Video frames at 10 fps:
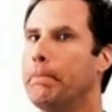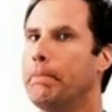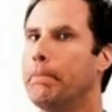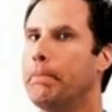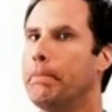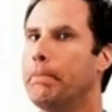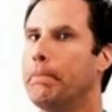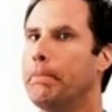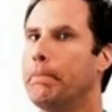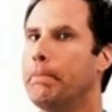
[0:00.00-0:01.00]

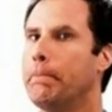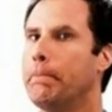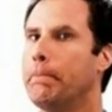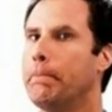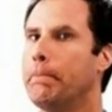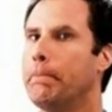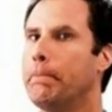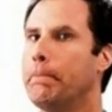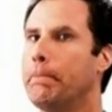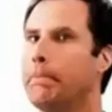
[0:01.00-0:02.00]

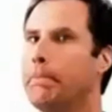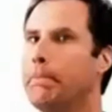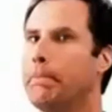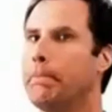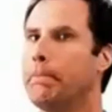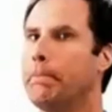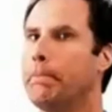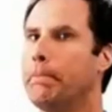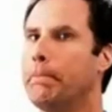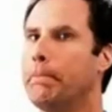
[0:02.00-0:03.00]

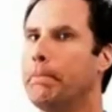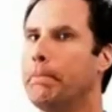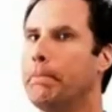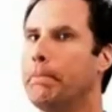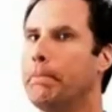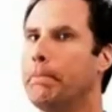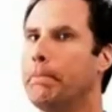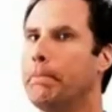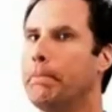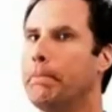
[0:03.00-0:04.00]

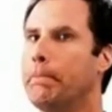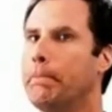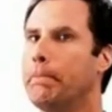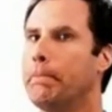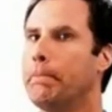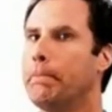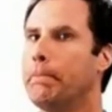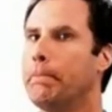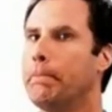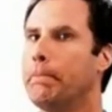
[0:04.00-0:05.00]

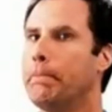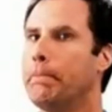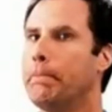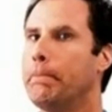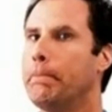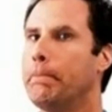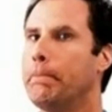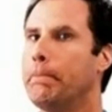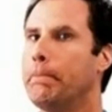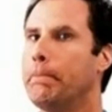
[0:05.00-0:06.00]

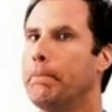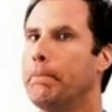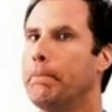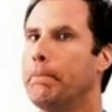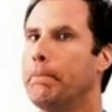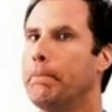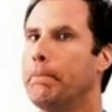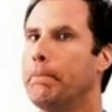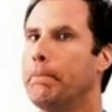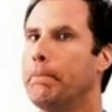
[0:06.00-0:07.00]

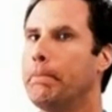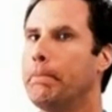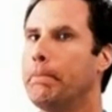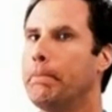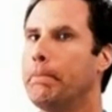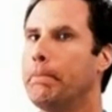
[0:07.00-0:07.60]
This is a still picture; no speech is visible.